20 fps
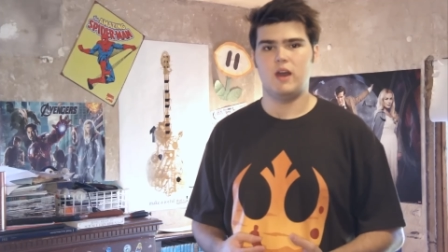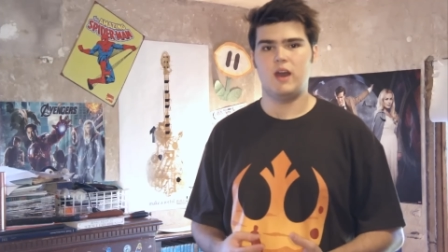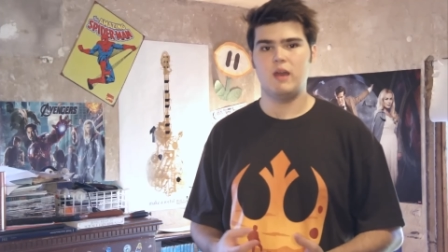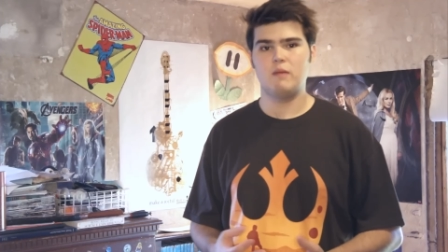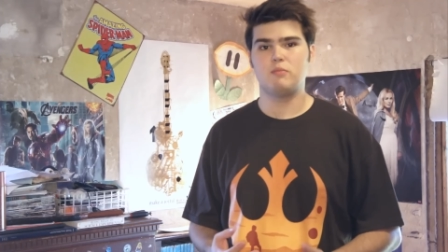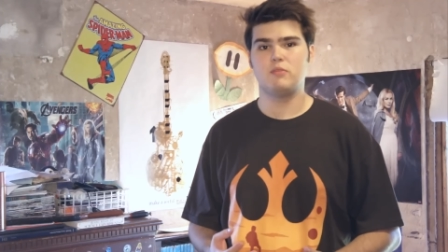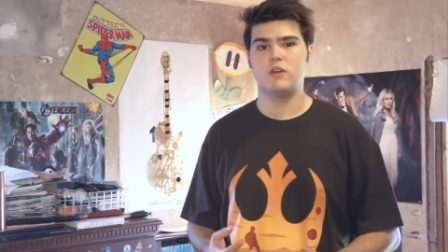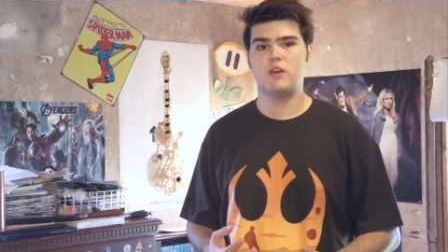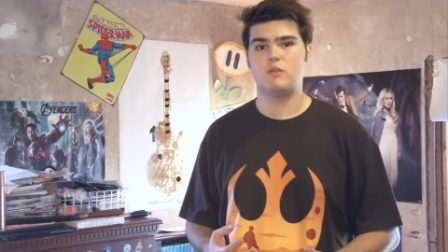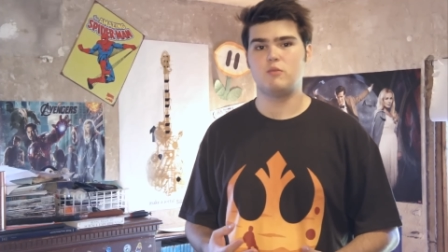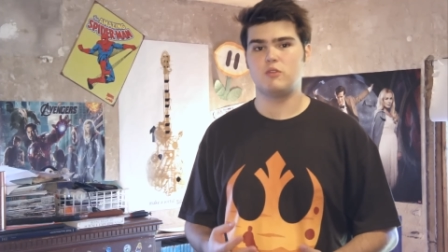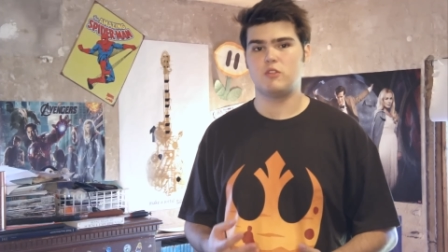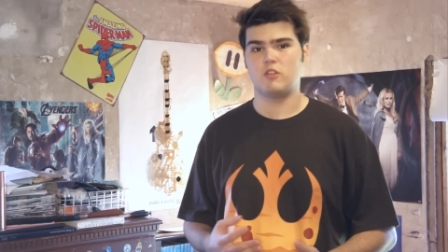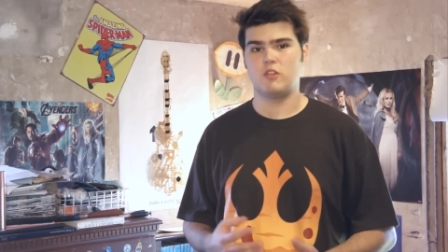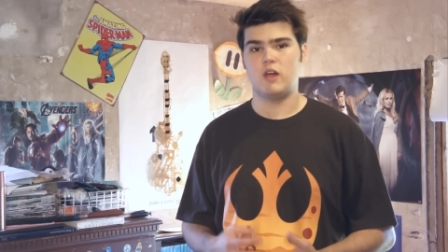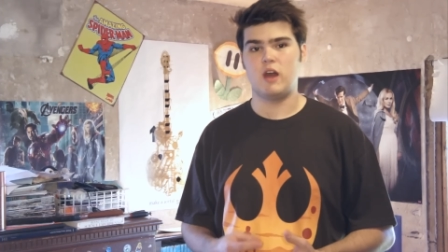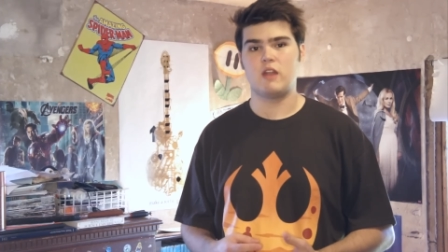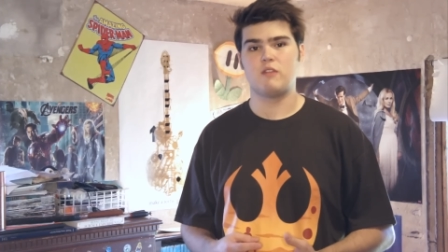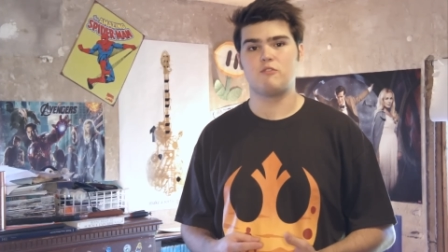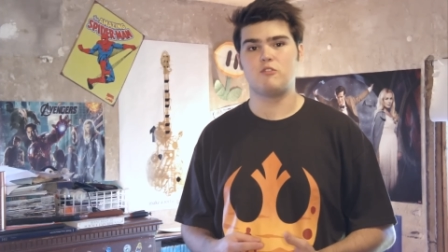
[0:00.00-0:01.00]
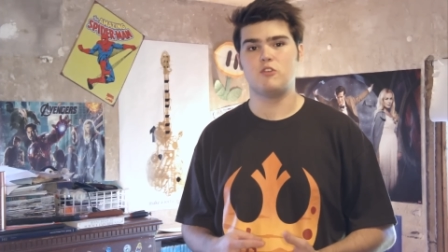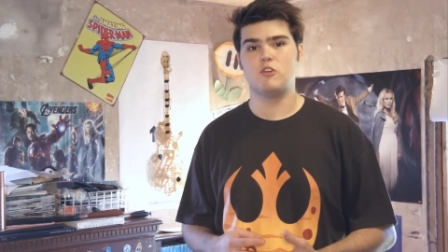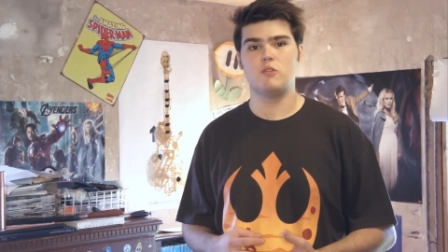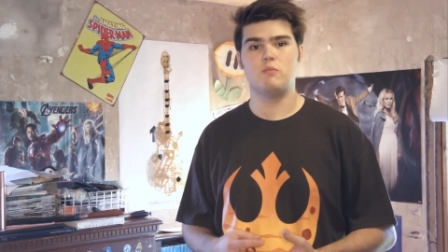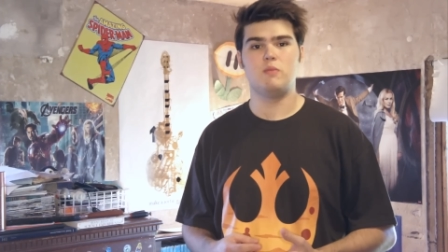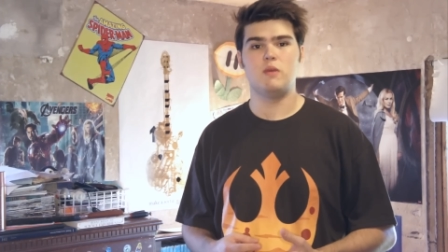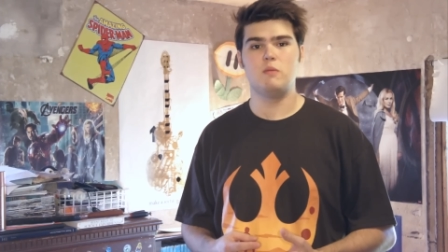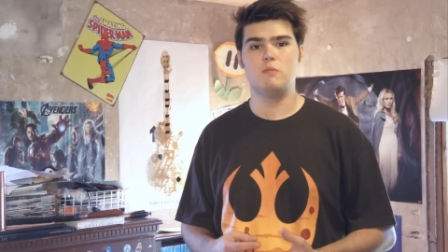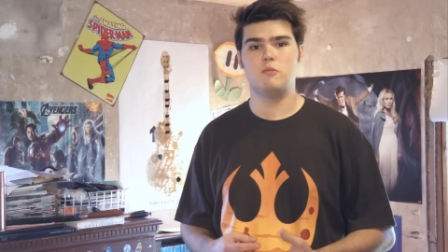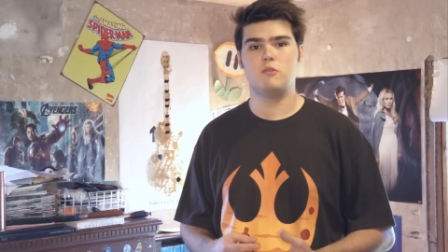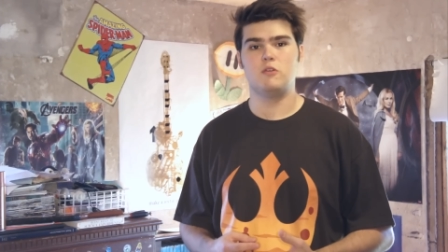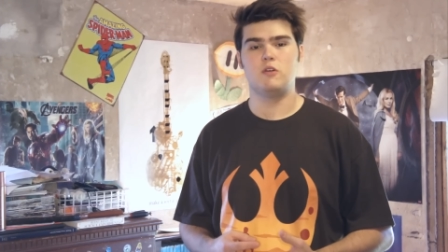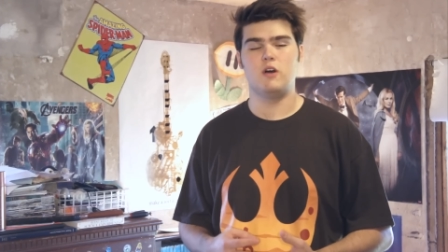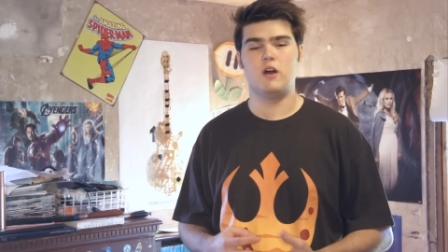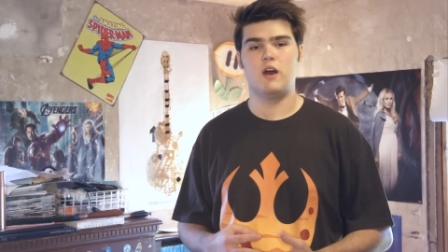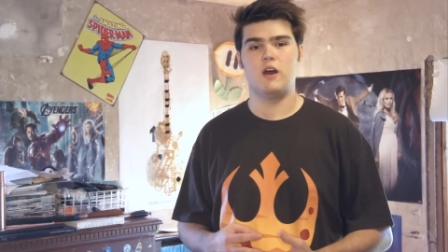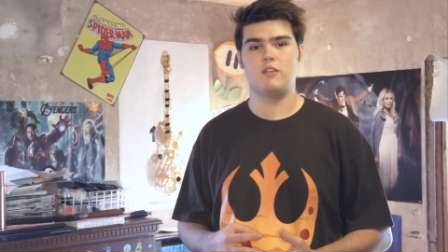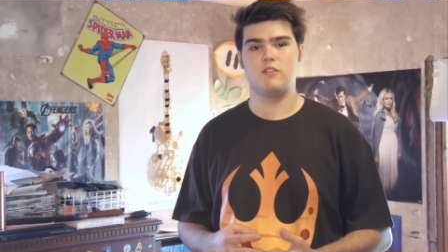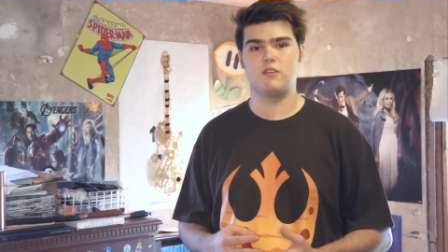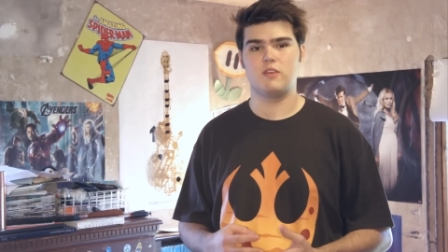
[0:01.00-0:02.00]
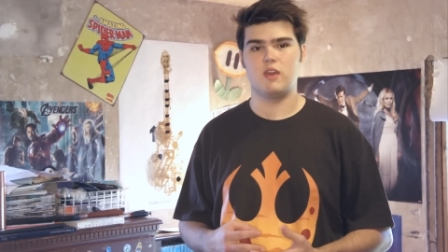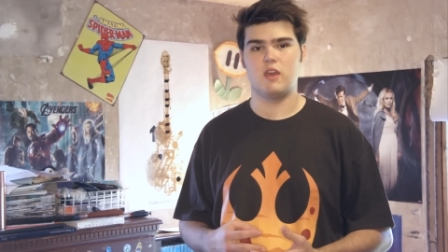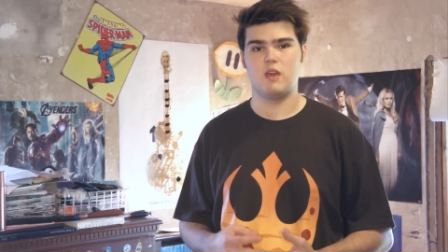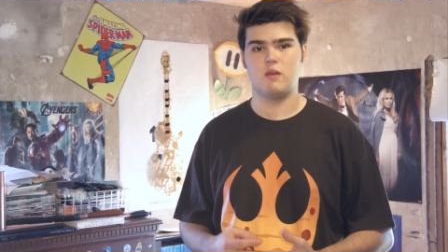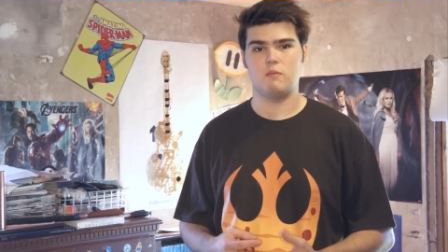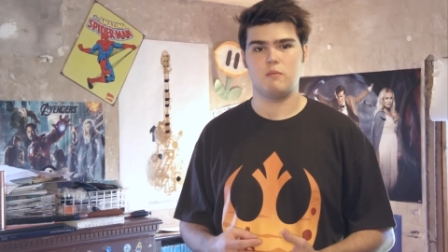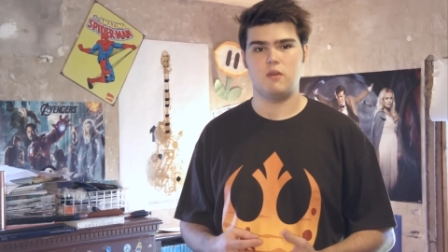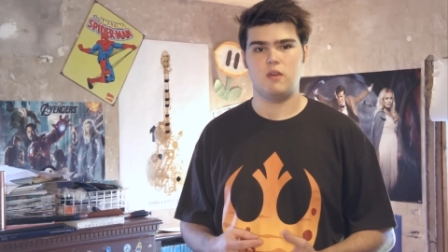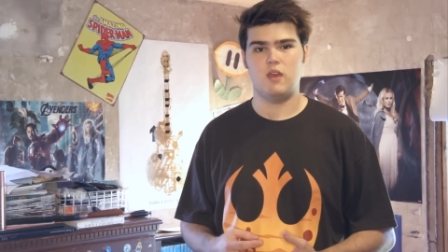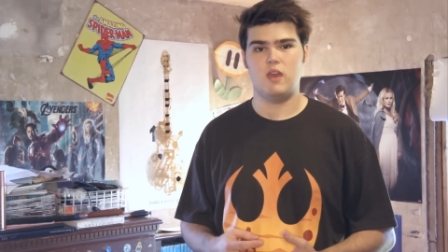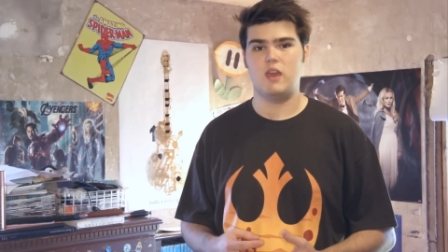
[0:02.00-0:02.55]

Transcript: I played with a lot of good people on the game,